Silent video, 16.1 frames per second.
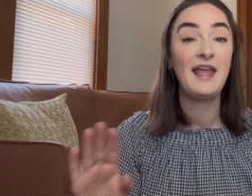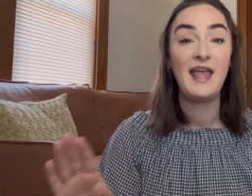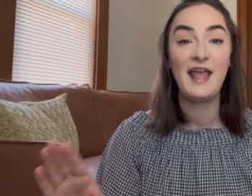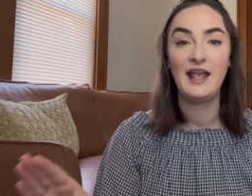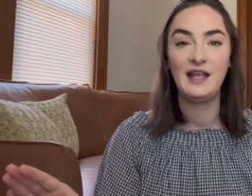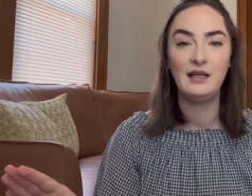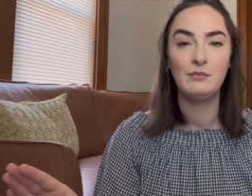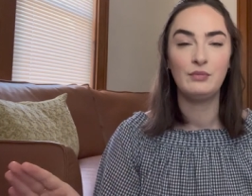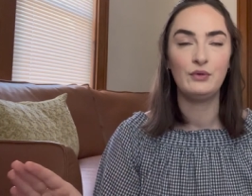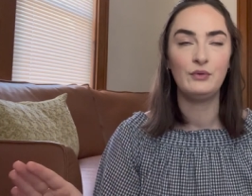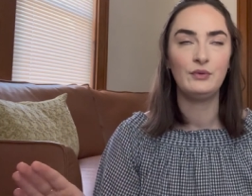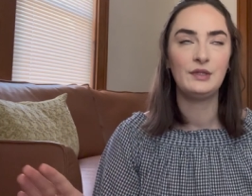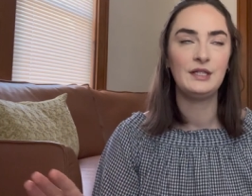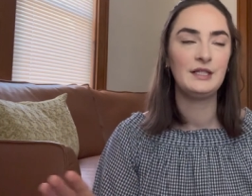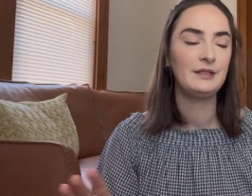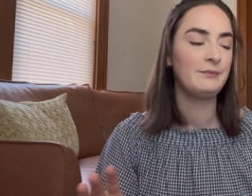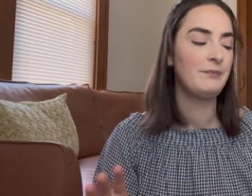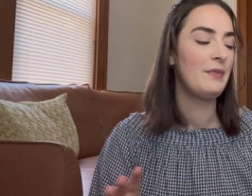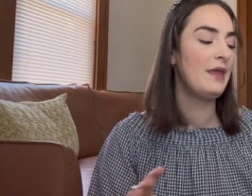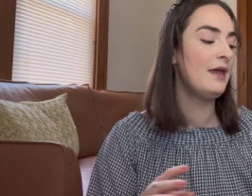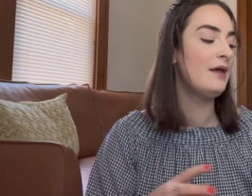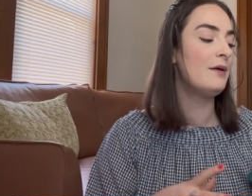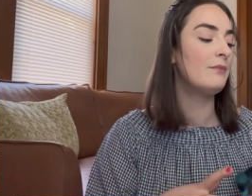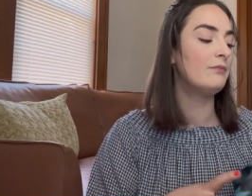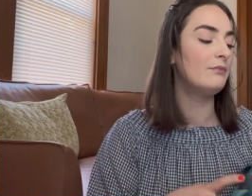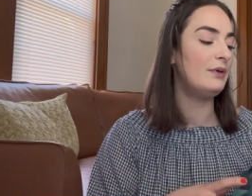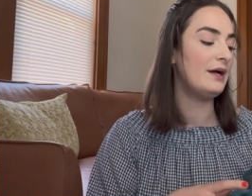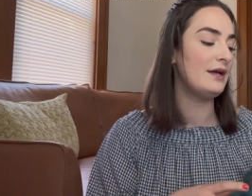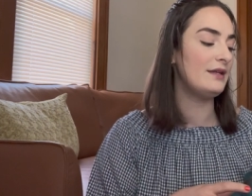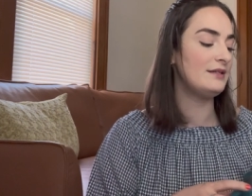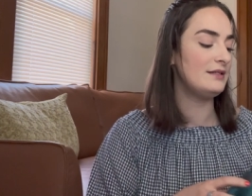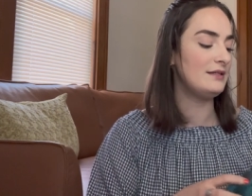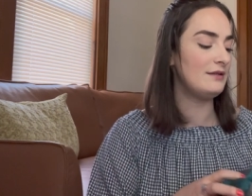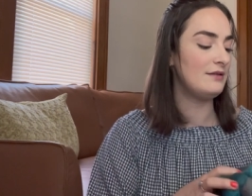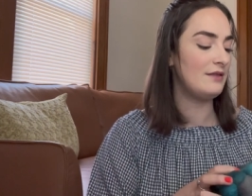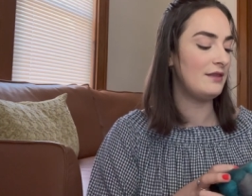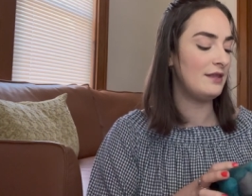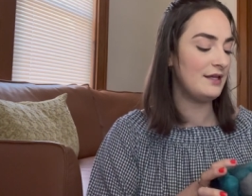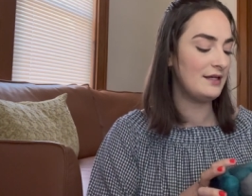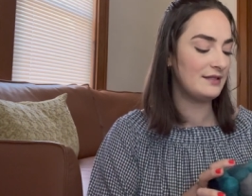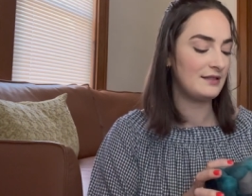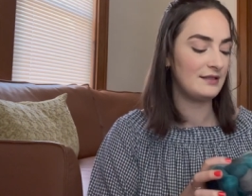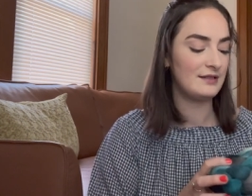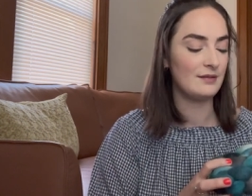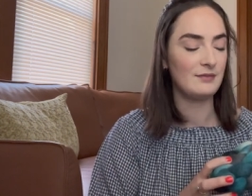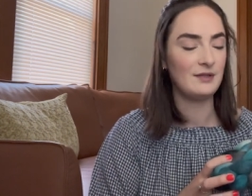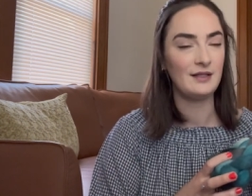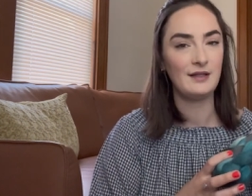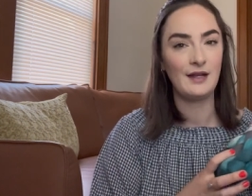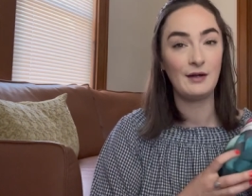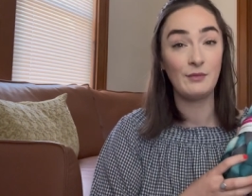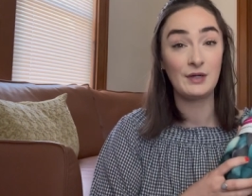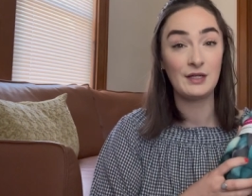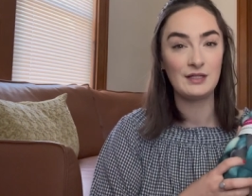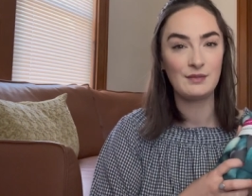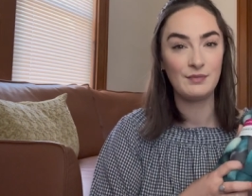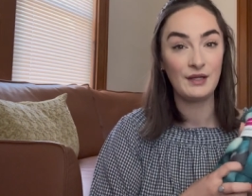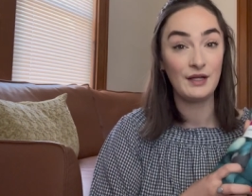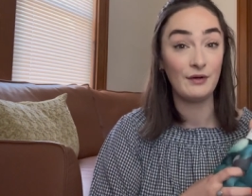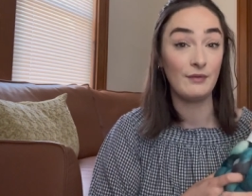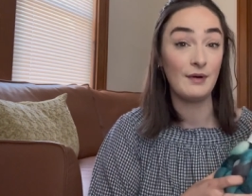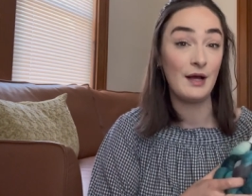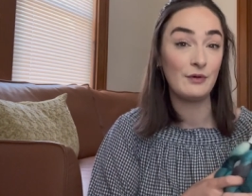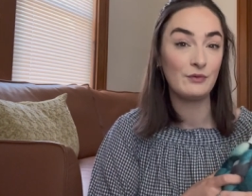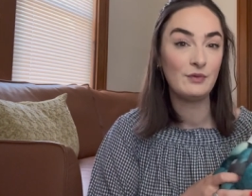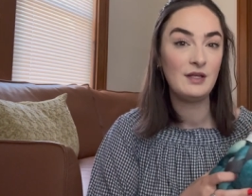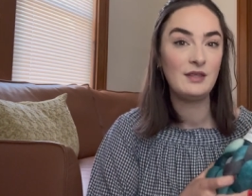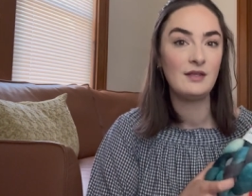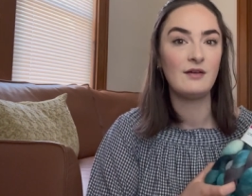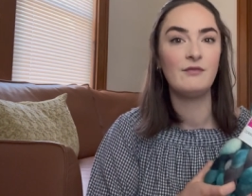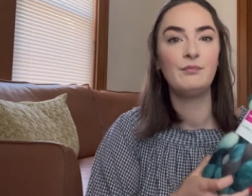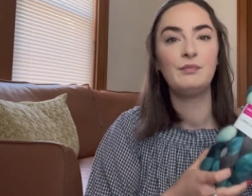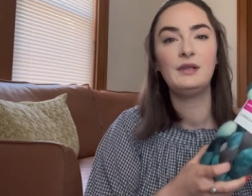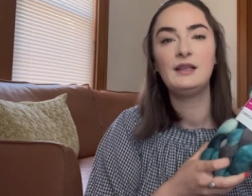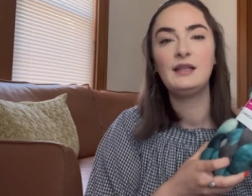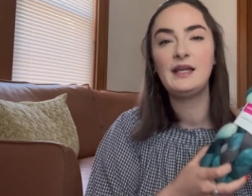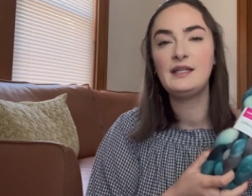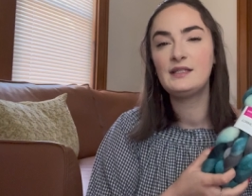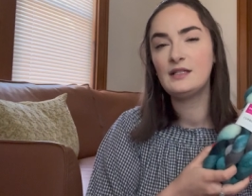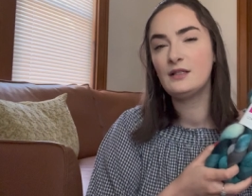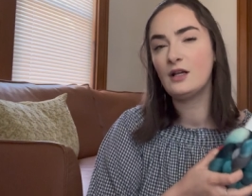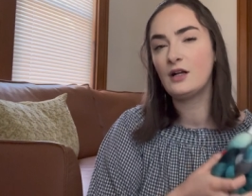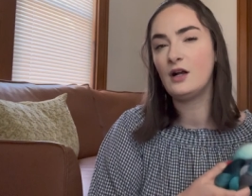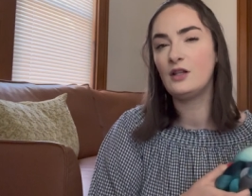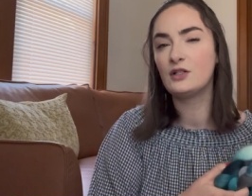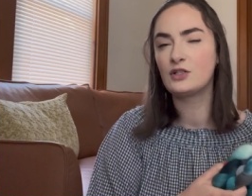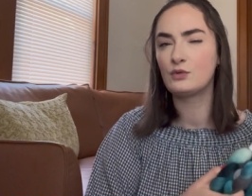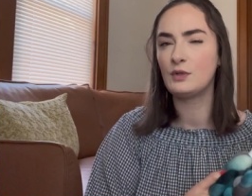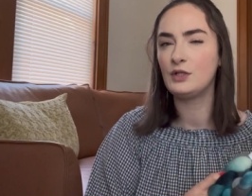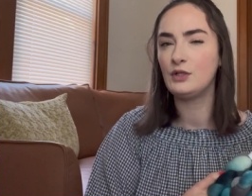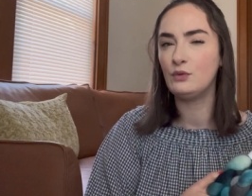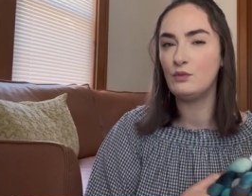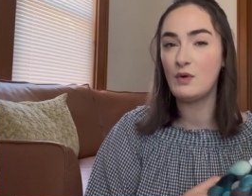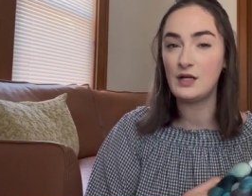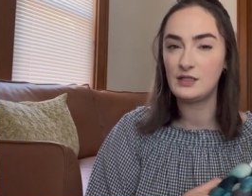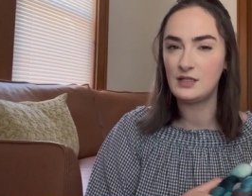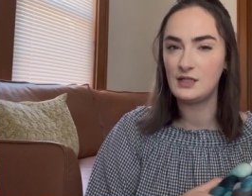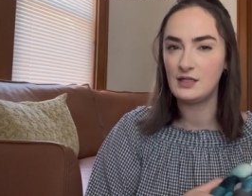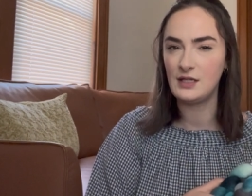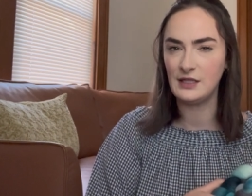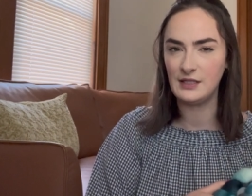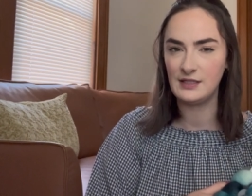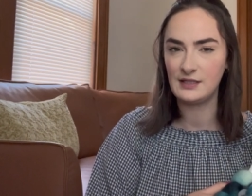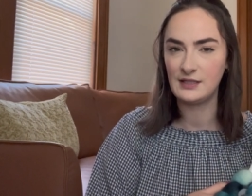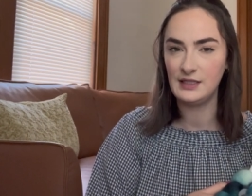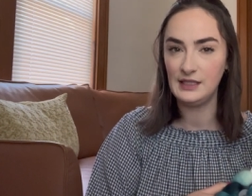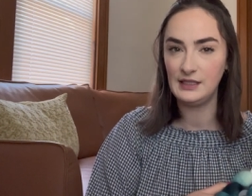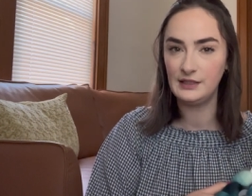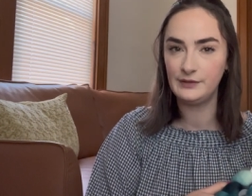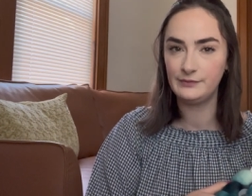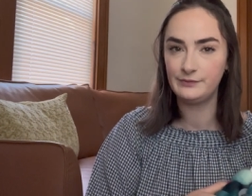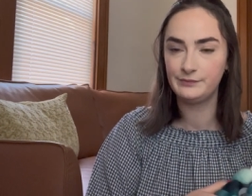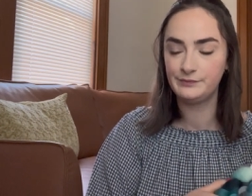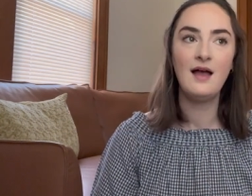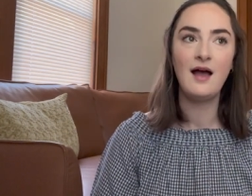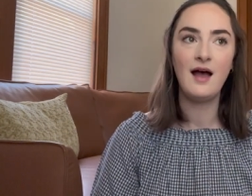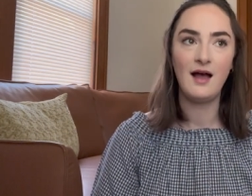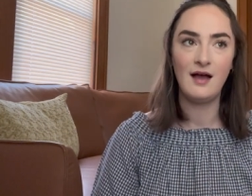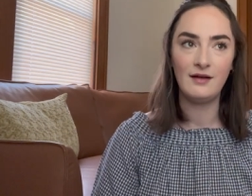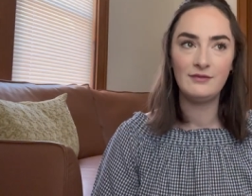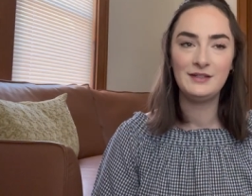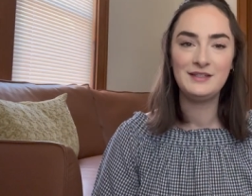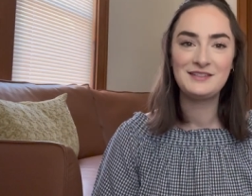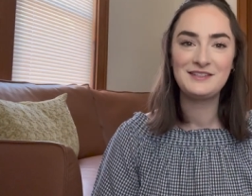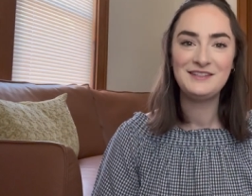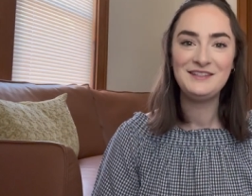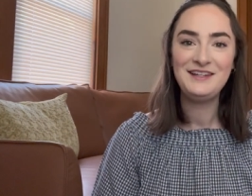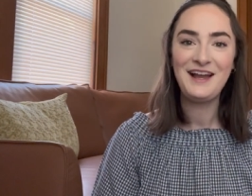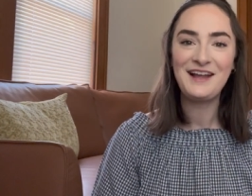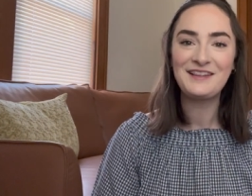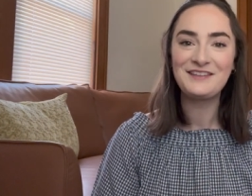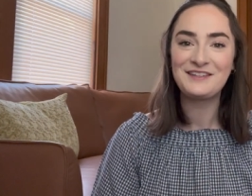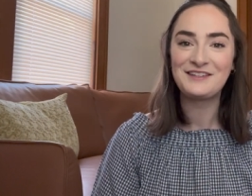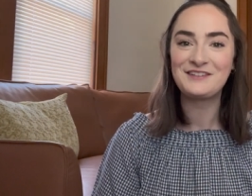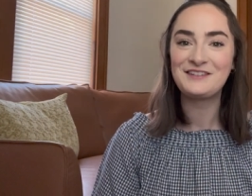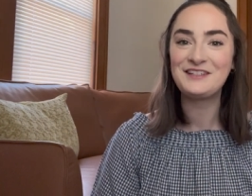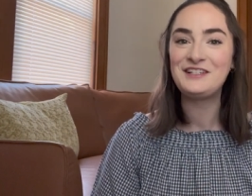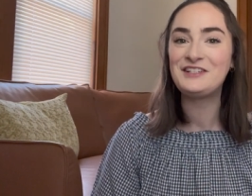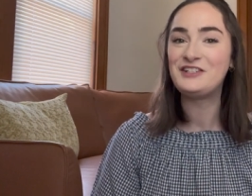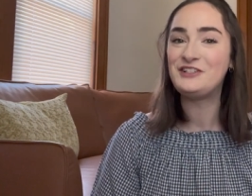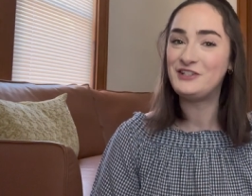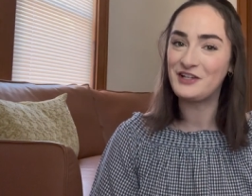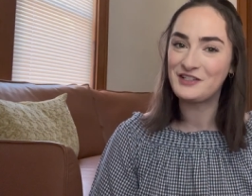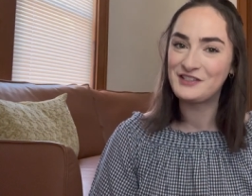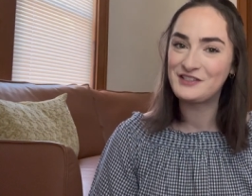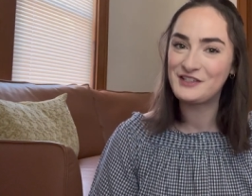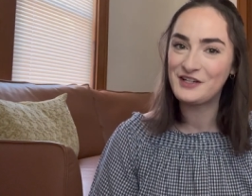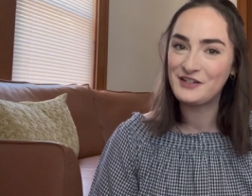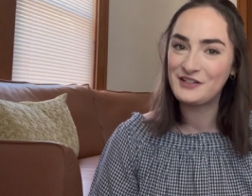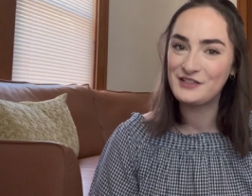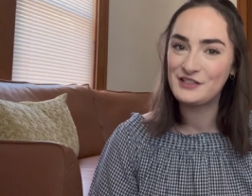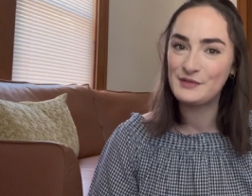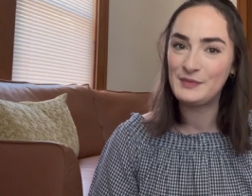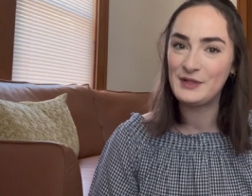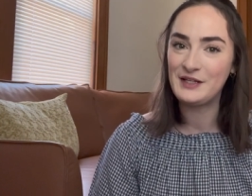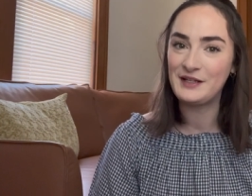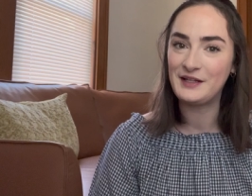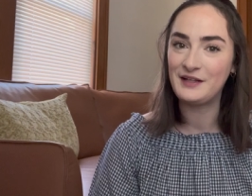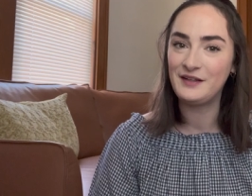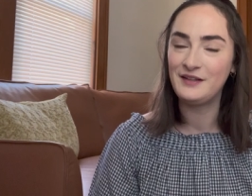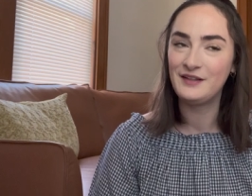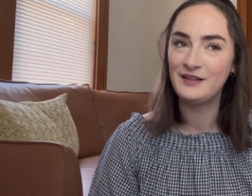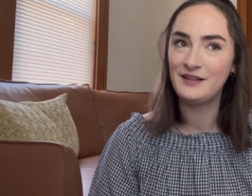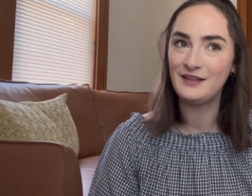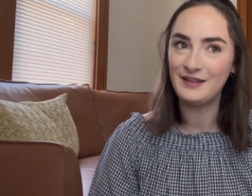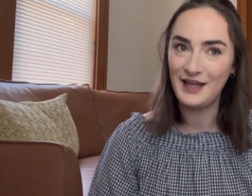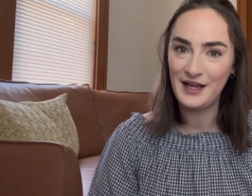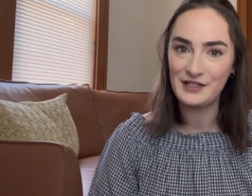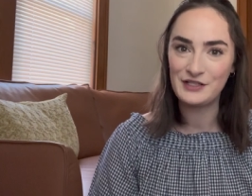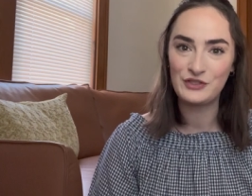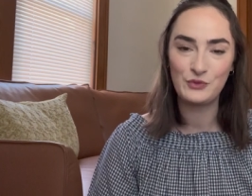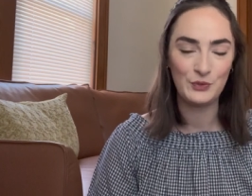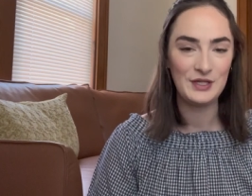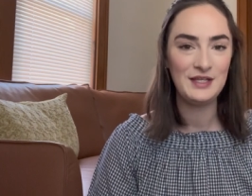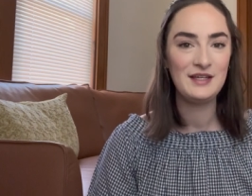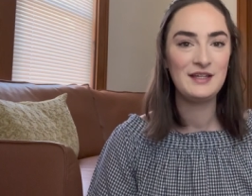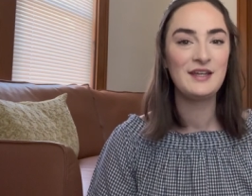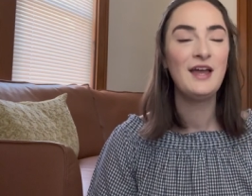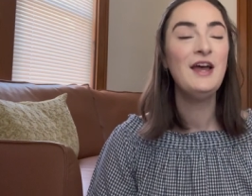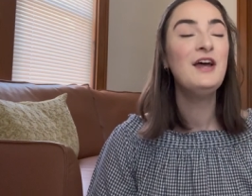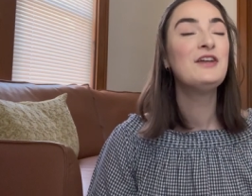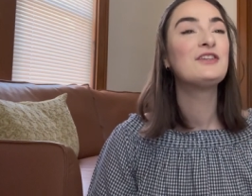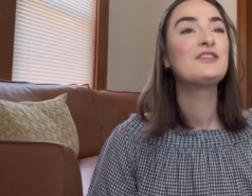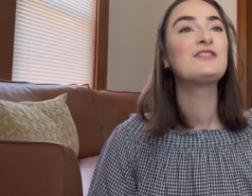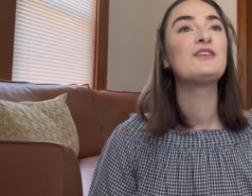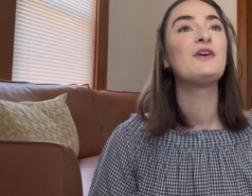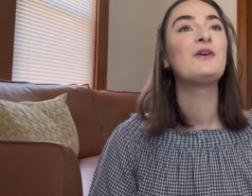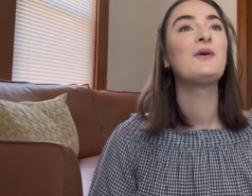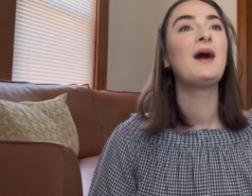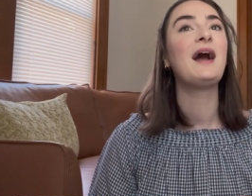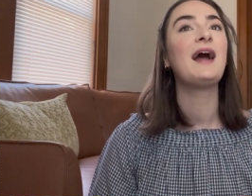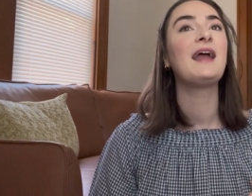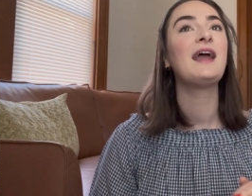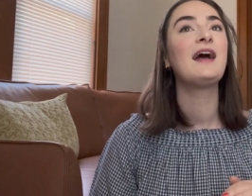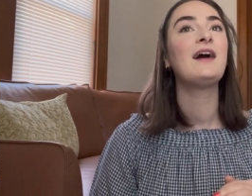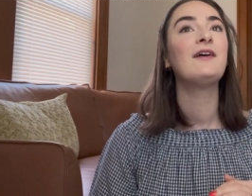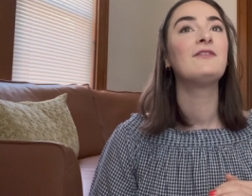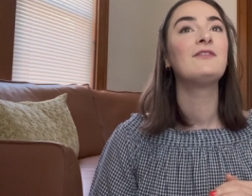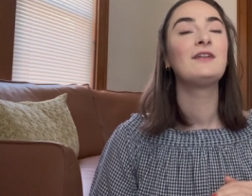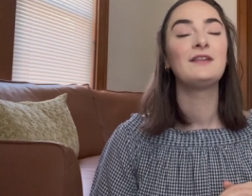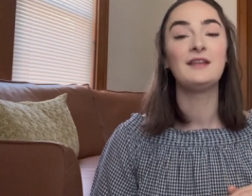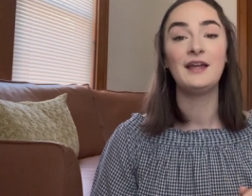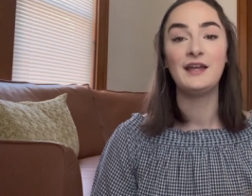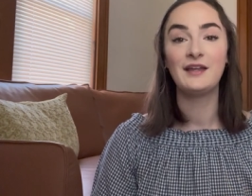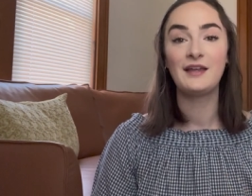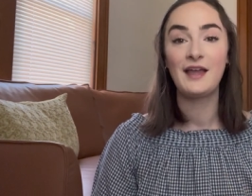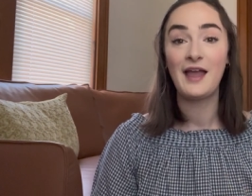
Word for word: hate pooling. But this is something that I wanted to play around with of placing the colors where you want it in the scheme. Obviously, I literally just started spinning last week, so I have like